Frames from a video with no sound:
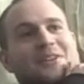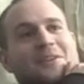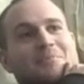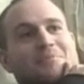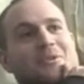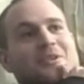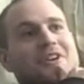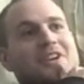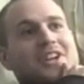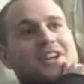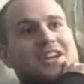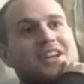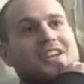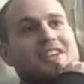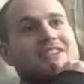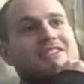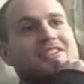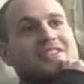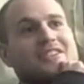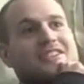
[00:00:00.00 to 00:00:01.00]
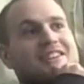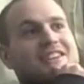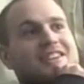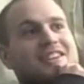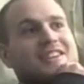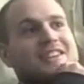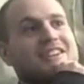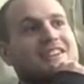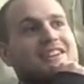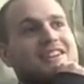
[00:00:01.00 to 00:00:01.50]
the point is,
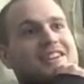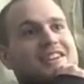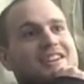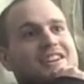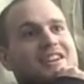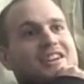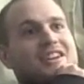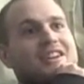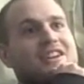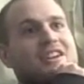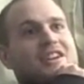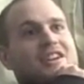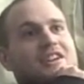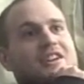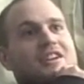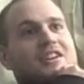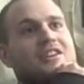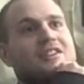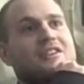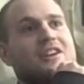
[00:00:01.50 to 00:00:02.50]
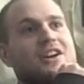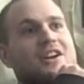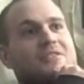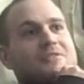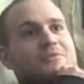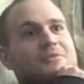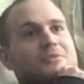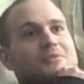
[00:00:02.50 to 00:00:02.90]
life